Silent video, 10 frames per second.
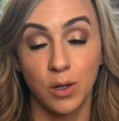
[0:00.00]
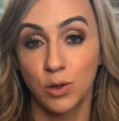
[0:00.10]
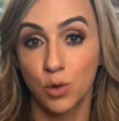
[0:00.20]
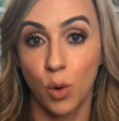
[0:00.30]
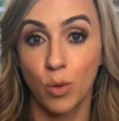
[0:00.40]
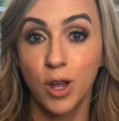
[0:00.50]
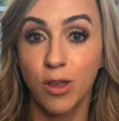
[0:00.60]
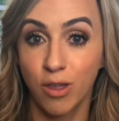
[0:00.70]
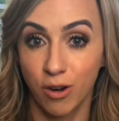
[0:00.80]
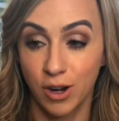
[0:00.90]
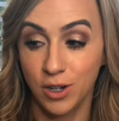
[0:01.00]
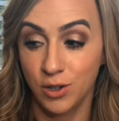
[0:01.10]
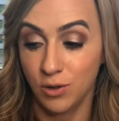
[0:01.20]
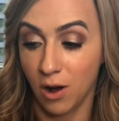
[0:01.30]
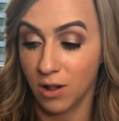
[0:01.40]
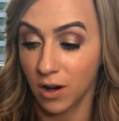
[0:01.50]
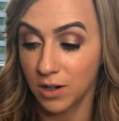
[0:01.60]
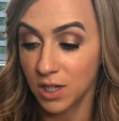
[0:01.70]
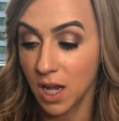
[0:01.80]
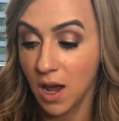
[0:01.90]
It's normally
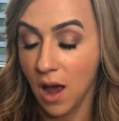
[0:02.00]
$32.